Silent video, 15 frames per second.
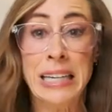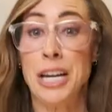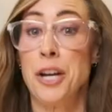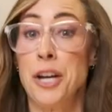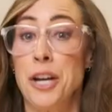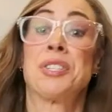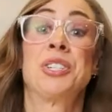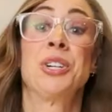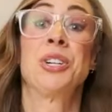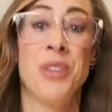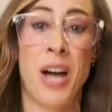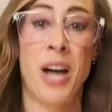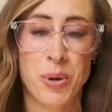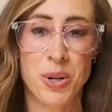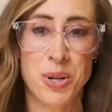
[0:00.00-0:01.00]
you're still
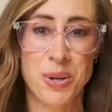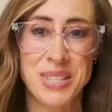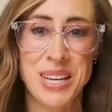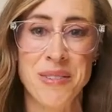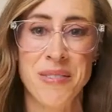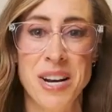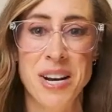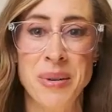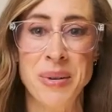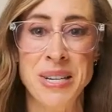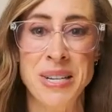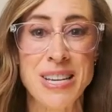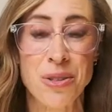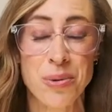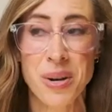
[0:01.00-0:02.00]
not producing
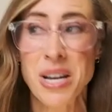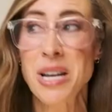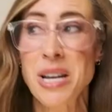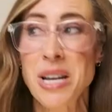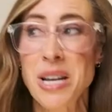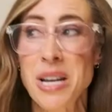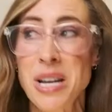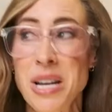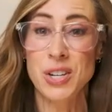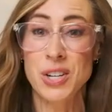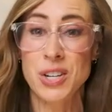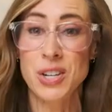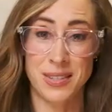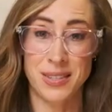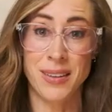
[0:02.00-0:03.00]
vitamin D3 based
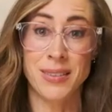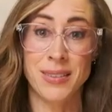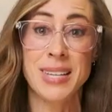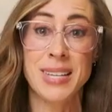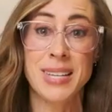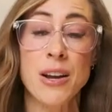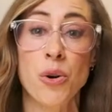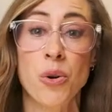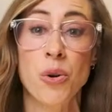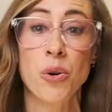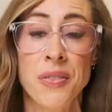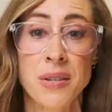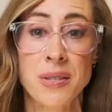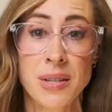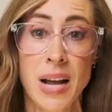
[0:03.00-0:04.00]
on the sun's angle
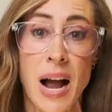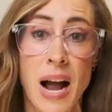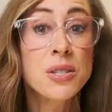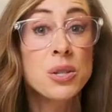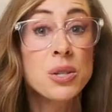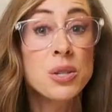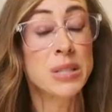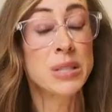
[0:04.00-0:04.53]
in the sky. So